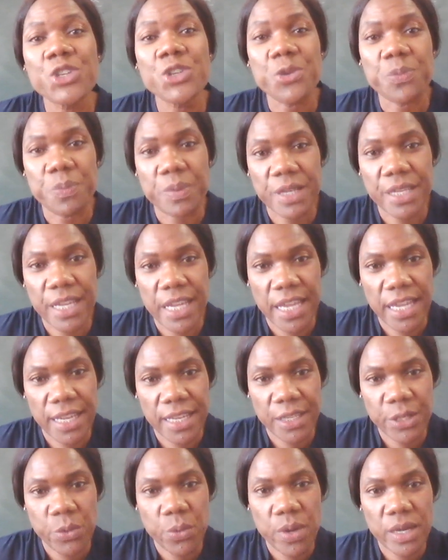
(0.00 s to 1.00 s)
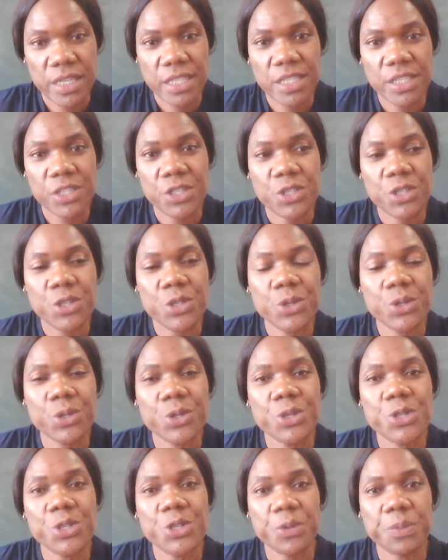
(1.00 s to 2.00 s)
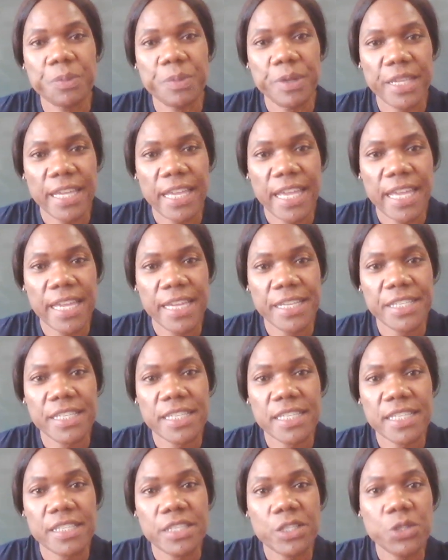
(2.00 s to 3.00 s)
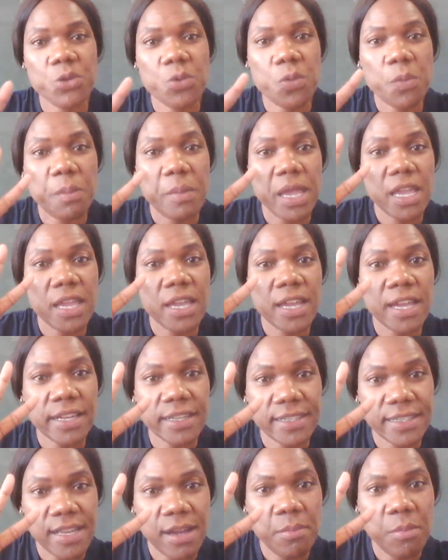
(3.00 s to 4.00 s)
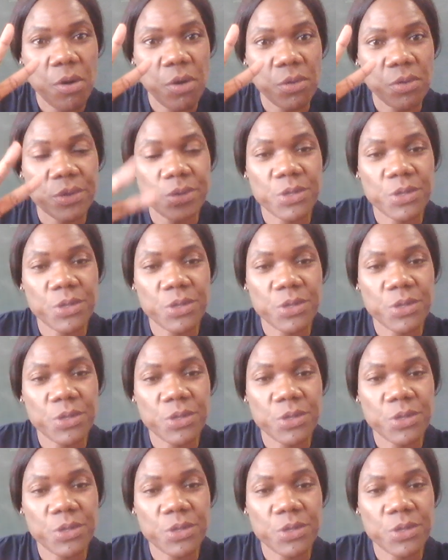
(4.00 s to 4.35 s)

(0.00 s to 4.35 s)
duplicate. What is to duplicate is to make double.